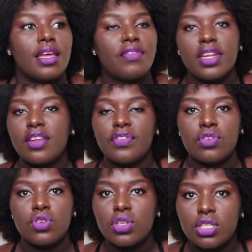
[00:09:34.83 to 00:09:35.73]
Even if
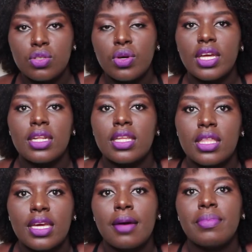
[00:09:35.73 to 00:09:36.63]
you don't know
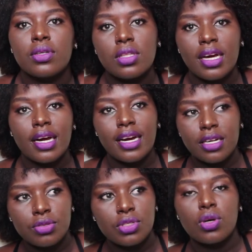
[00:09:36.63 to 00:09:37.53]
anything about the
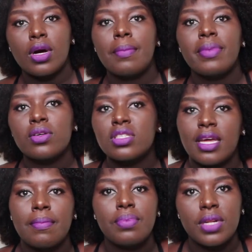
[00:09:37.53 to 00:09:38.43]
country or about
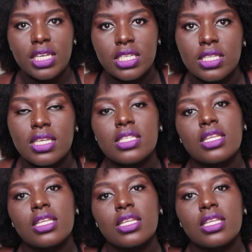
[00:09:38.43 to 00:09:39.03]
some places,